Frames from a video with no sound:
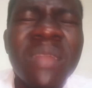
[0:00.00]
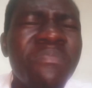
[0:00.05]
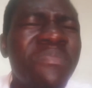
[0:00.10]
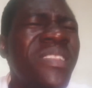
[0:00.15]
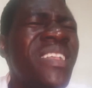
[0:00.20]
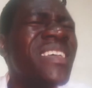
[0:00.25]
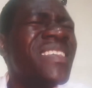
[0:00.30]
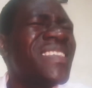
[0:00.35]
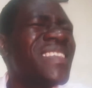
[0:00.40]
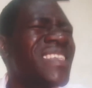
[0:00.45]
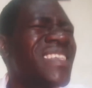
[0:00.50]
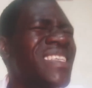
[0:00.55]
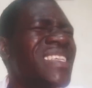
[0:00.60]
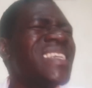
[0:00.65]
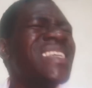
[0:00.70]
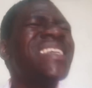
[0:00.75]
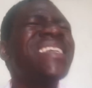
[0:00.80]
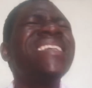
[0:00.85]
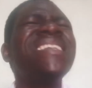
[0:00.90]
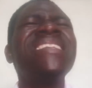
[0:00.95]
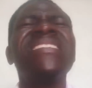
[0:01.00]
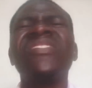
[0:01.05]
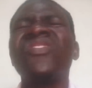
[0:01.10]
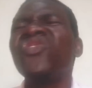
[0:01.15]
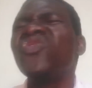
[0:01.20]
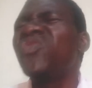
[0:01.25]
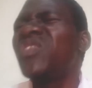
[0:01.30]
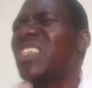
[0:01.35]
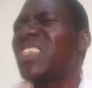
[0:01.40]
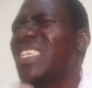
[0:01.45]
the sins
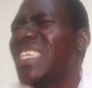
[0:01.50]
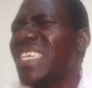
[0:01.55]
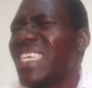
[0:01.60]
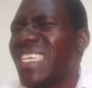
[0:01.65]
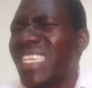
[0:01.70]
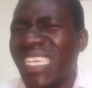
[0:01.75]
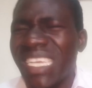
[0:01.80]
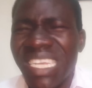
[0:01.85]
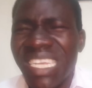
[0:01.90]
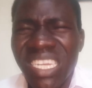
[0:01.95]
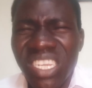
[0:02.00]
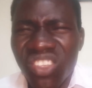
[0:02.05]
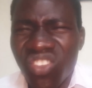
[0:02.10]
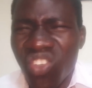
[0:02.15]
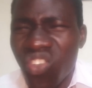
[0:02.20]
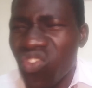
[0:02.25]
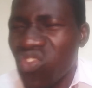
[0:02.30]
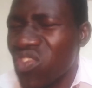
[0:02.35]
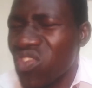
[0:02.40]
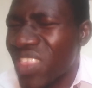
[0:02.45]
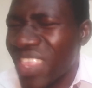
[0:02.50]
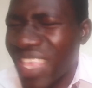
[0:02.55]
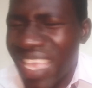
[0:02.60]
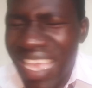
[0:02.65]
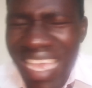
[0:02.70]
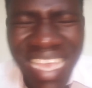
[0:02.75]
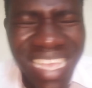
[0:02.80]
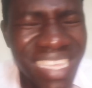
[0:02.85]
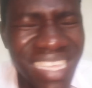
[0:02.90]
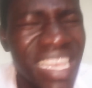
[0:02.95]
you did in your youth
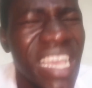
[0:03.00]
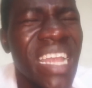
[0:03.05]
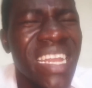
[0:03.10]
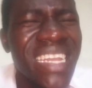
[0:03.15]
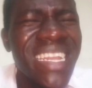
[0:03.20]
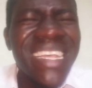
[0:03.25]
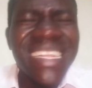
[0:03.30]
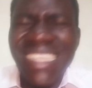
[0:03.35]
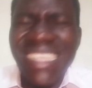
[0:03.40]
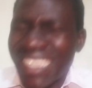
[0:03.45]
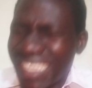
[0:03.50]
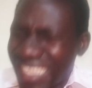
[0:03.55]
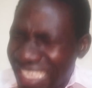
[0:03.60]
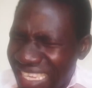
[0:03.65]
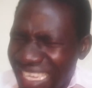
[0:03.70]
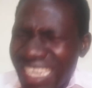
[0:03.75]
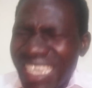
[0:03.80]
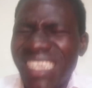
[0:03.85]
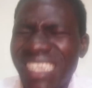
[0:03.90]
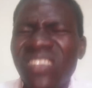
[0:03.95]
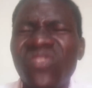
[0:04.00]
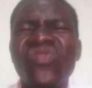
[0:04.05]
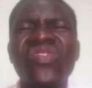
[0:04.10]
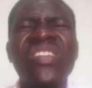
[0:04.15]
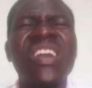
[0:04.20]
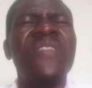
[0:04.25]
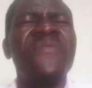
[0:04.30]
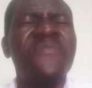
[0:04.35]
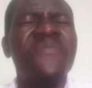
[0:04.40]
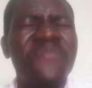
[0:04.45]
age, the sins
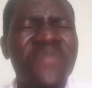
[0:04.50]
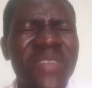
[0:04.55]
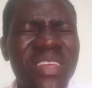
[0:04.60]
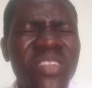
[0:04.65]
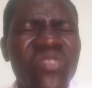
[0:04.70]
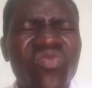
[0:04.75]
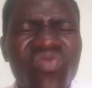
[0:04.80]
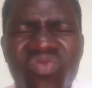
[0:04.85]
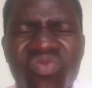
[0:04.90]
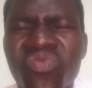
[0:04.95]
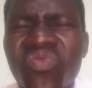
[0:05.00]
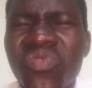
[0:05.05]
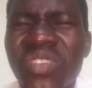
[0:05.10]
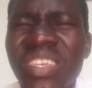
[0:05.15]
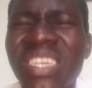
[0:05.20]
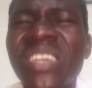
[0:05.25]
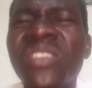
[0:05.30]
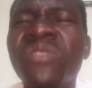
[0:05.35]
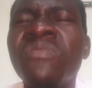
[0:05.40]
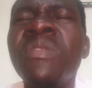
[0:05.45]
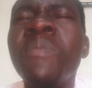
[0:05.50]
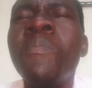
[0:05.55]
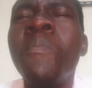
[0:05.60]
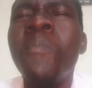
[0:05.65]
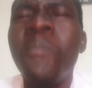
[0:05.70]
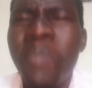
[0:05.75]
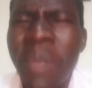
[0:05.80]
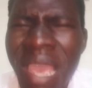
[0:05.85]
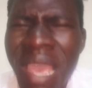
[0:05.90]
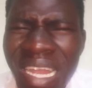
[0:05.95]
you have been doing.
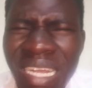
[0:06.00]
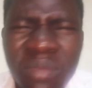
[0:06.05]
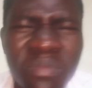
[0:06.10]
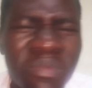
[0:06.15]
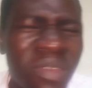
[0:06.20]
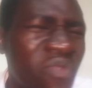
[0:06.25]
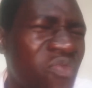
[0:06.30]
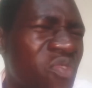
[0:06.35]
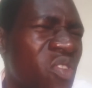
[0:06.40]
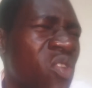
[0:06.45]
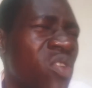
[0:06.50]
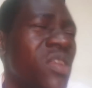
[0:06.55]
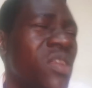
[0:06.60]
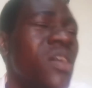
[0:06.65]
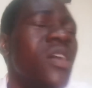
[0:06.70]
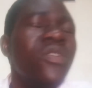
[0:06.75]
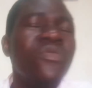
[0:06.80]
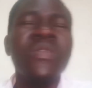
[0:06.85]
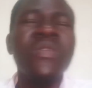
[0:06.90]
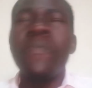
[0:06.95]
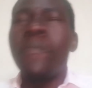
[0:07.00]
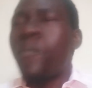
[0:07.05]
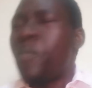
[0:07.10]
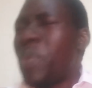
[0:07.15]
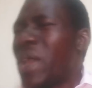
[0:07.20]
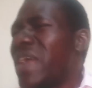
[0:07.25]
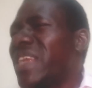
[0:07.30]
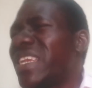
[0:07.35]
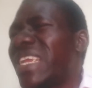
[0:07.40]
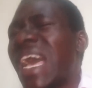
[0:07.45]
Repent before God.
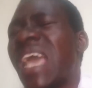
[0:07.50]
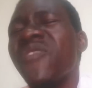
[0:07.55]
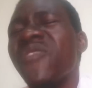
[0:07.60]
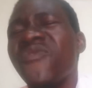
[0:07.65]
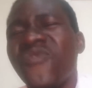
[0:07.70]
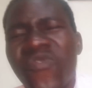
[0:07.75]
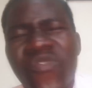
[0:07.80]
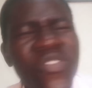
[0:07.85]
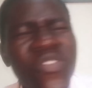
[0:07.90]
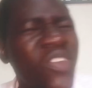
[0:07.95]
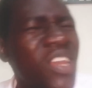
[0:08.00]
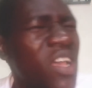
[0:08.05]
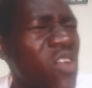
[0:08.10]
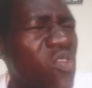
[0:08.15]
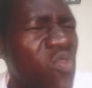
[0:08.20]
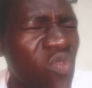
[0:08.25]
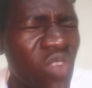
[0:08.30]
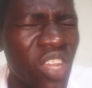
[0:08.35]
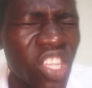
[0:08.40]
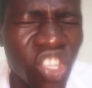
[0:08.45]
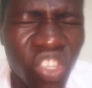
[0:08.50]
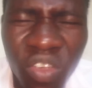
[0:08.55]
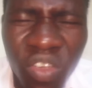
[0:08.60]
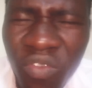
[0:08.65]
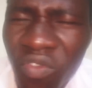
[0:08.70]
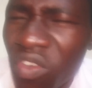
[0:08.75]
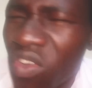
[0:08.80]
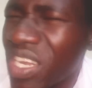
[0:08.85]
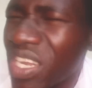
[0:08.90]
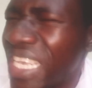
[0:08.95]
Repent. I feel the grace
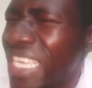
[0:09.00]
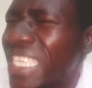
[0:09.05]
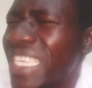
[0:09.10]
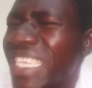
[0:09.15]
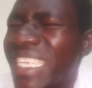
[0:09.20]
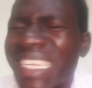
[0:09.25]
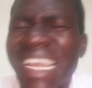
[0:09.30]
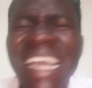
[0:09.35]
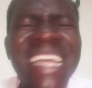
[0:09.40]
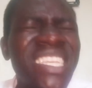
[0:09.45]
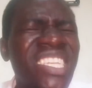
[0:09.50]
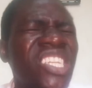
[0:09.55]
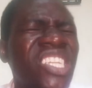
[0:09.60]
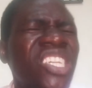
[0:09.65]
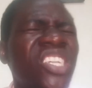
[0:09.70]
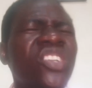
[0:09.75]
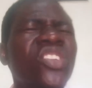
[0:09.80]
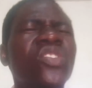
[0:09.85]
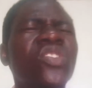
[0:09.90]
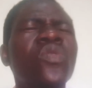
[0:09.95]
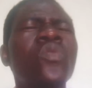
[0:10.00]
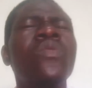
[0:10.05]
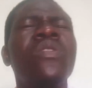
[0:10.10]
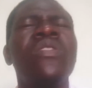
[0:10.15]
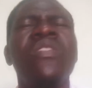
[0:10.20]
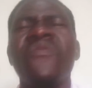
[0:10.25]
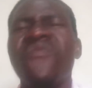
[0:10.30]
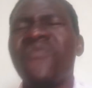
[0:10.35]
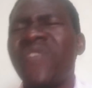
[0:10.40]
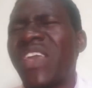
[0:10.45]
of God is touching you
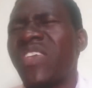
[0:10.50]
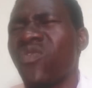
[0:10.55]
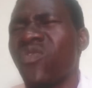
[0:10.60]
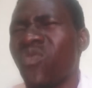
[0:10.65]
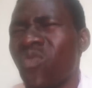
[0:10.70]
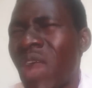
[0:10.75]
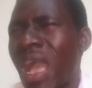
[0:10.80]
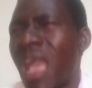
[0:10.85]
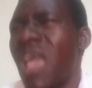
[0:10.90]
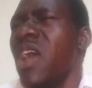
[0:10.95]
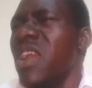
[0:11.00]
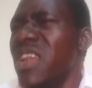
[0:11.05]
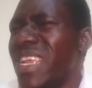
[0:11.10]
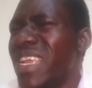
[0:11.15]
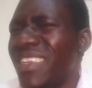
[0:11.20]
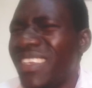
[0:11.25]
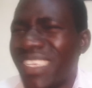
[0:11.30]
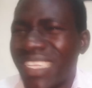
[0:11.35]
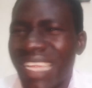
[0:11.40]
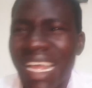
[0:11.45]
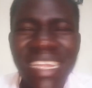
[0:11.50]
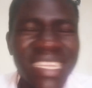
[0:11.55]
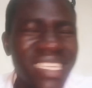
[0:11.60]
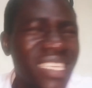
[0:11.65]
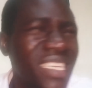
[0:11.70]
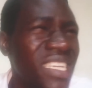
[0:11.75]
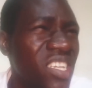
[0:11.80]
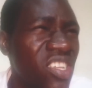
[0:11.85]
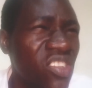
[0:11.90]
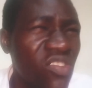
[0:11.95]
wherever you are. It's
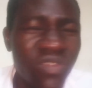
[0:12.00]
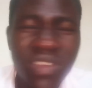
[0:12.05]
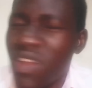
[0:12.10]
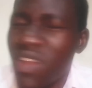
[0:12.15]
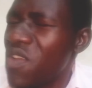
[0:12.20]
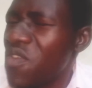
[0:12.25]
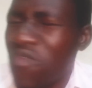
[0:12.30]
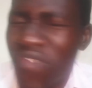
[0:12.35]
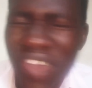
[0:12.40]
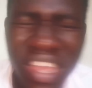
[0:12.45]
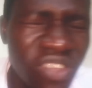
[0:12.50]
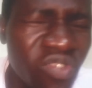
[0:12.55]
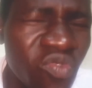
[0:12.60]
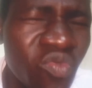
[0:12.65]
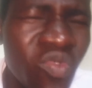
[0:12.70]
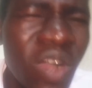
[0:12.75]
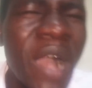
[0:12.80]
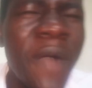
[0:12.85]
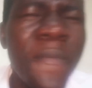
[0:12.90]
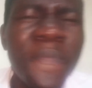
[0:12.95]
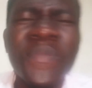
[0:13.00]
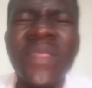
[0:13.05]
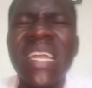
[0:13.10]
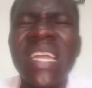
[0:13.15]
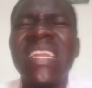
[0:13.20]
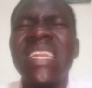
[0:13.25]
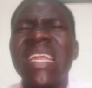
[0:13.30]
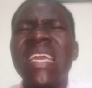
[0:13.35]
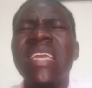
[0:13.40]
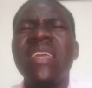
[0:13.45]
touching you wherever you are in the
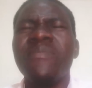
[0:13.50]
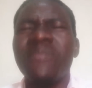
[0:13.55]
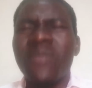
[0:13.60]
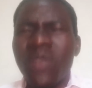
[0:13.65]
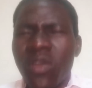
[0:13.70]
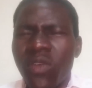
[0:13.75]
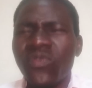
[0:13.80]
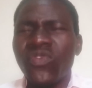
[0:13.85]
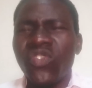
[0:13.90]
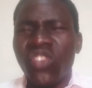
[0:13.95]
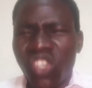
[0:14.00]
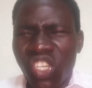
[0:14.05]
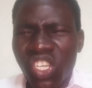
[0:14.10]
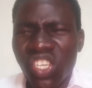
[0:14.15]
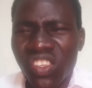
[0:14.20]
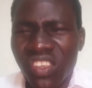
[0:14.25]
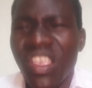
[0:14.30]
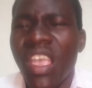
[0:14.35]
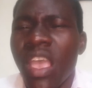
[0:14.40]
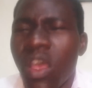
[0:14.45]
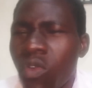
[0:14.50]
name of Jesus.